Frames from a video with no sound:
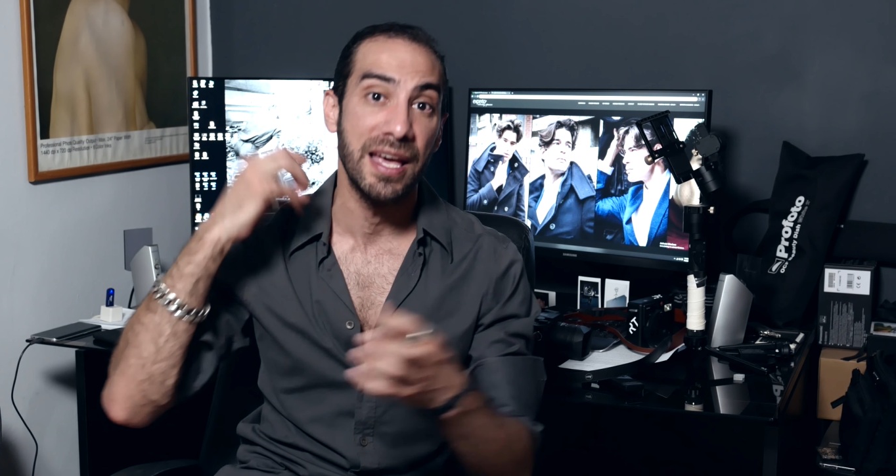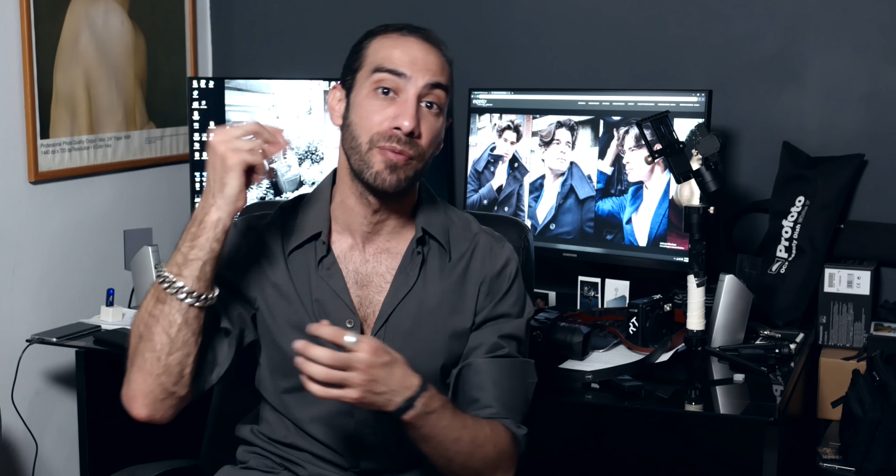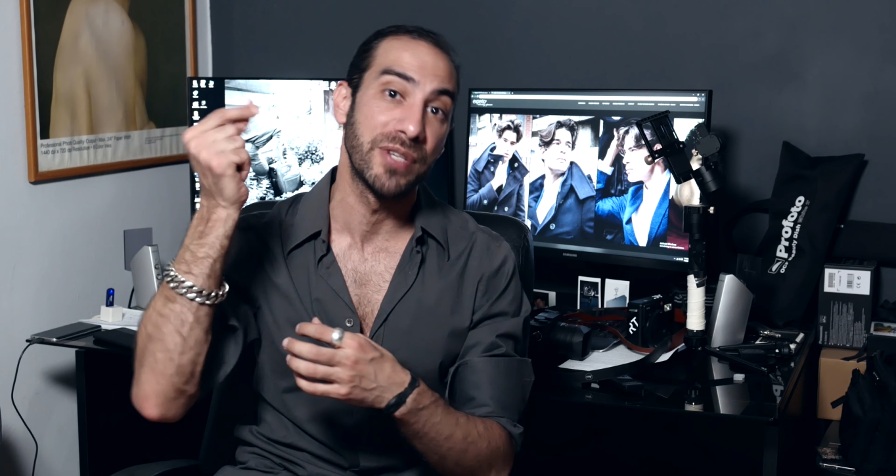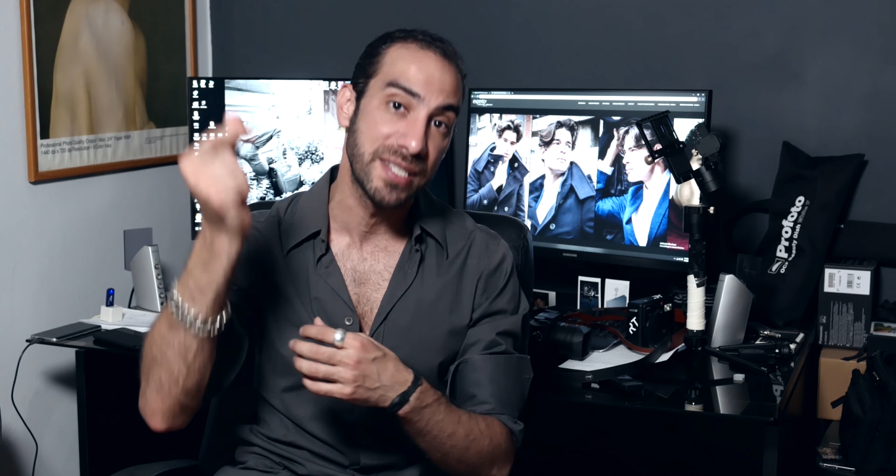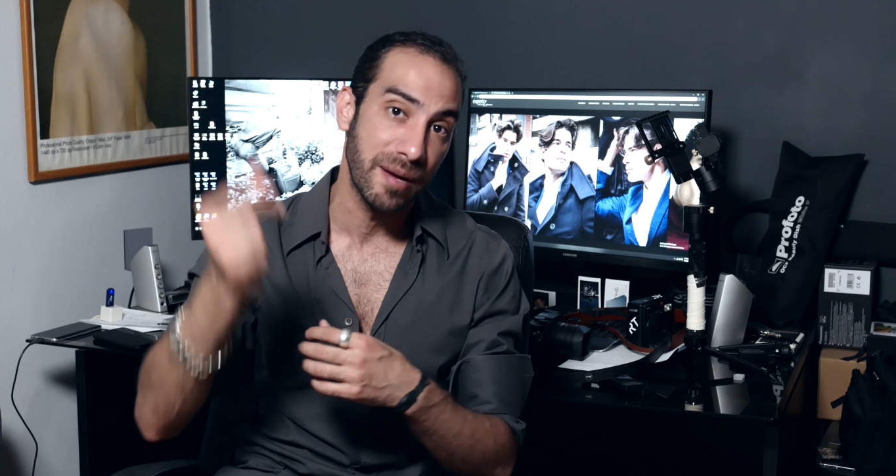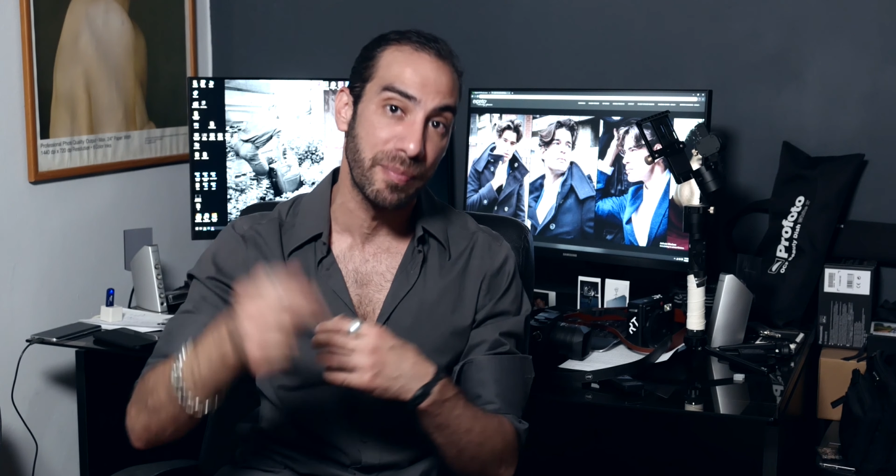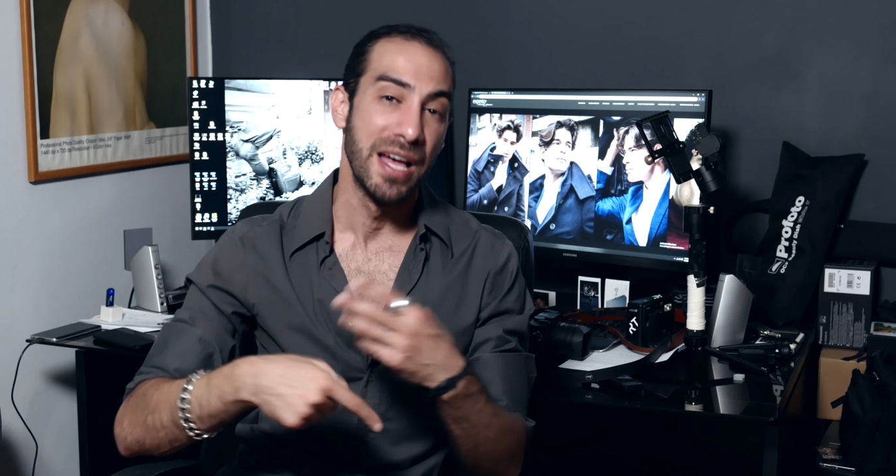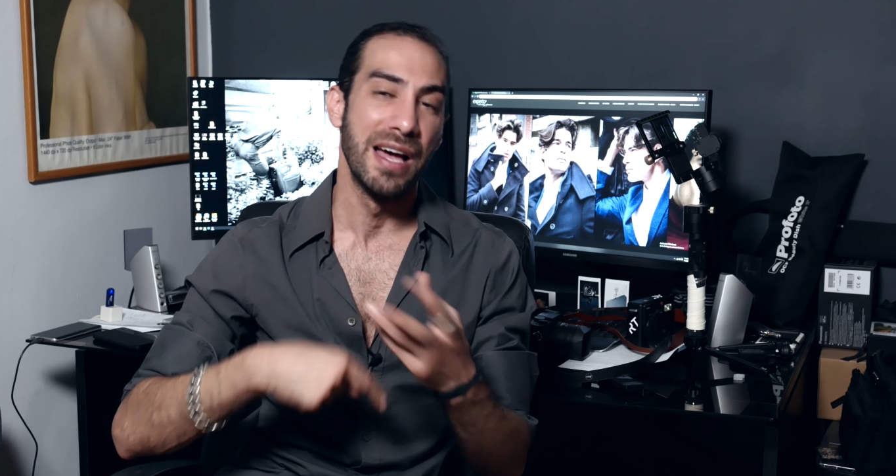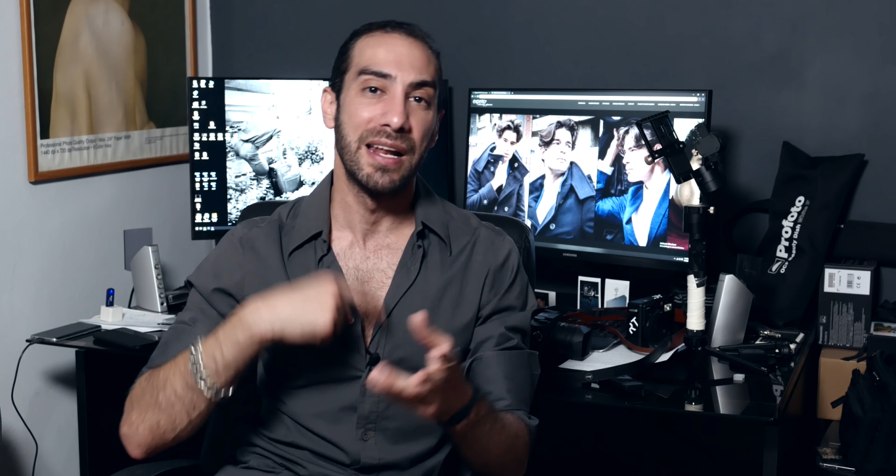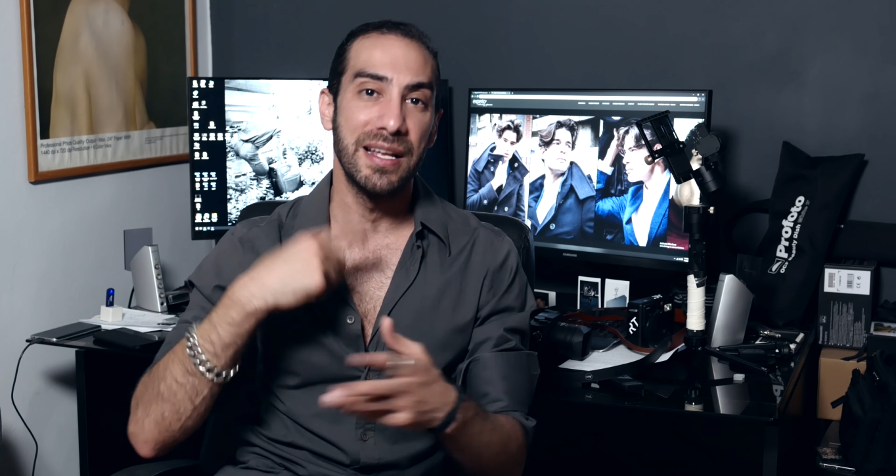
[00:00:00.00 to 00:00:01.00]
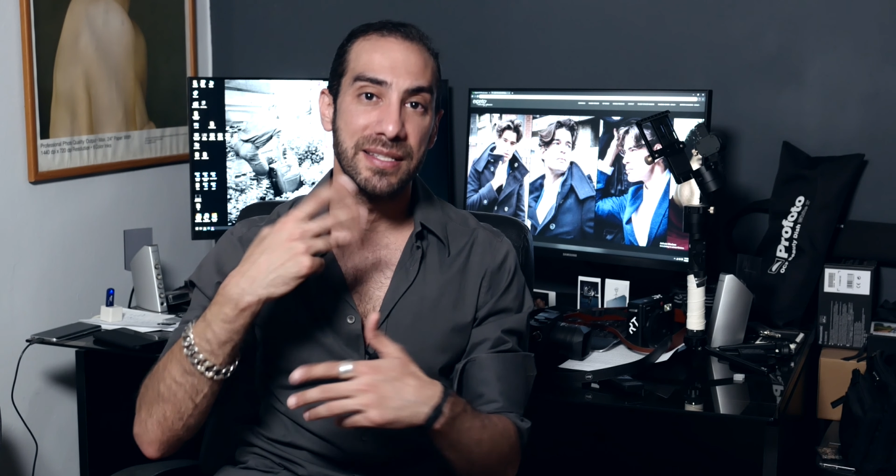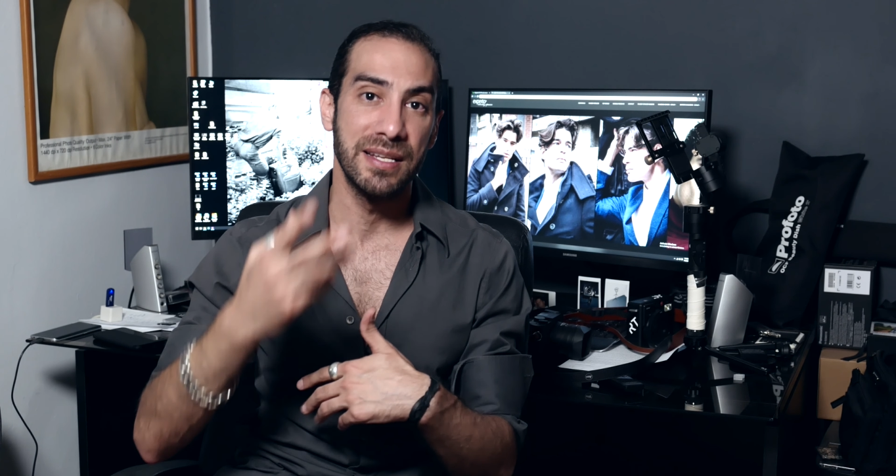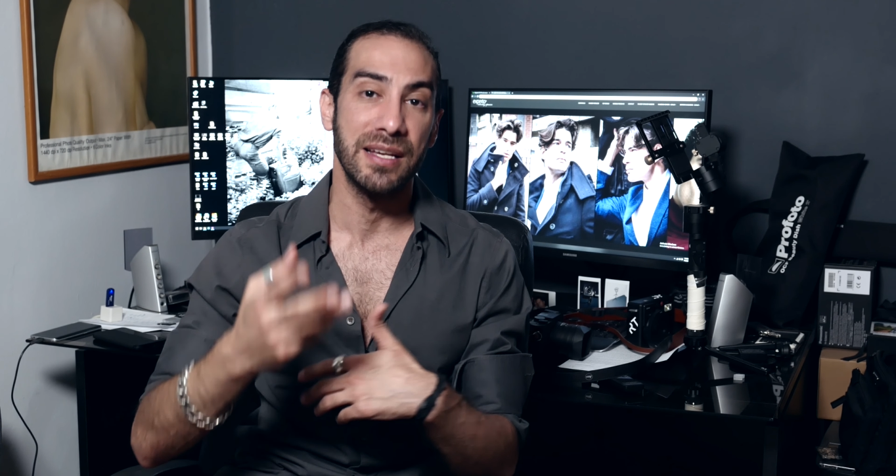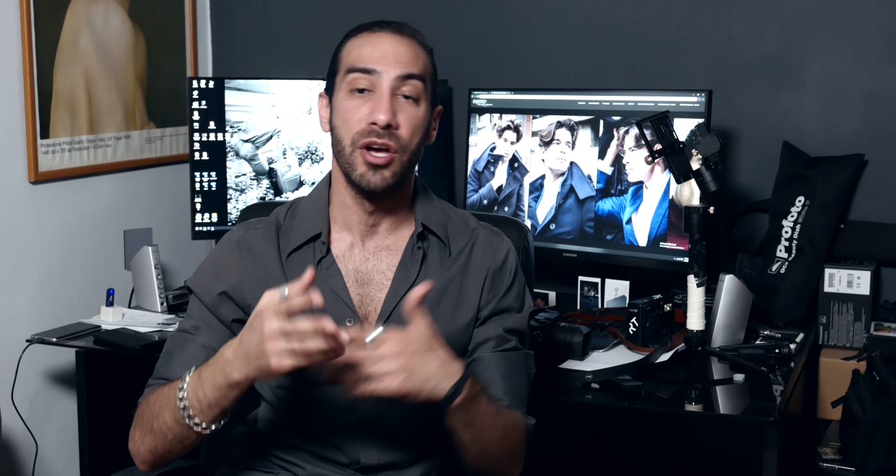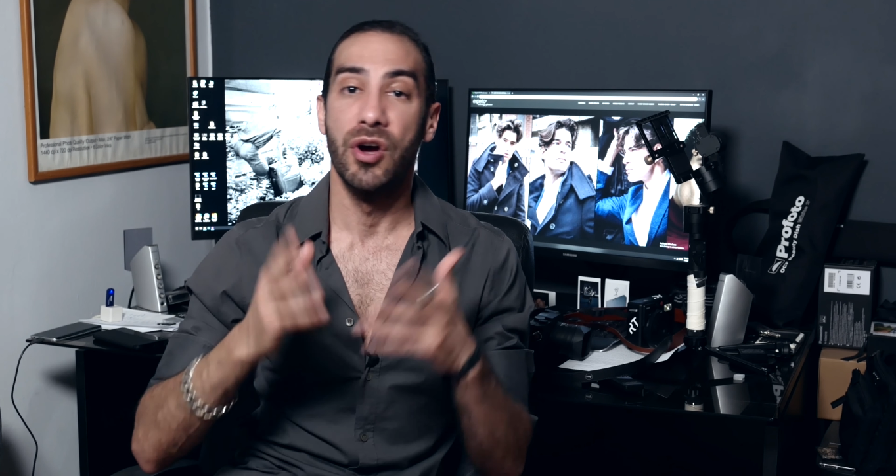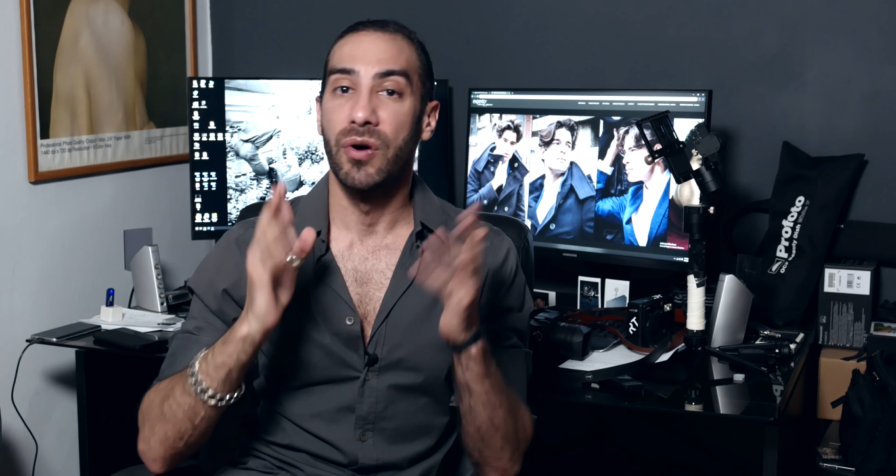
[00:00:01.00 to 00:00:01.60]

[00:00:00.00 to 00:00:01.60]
hey, what's up, let's think.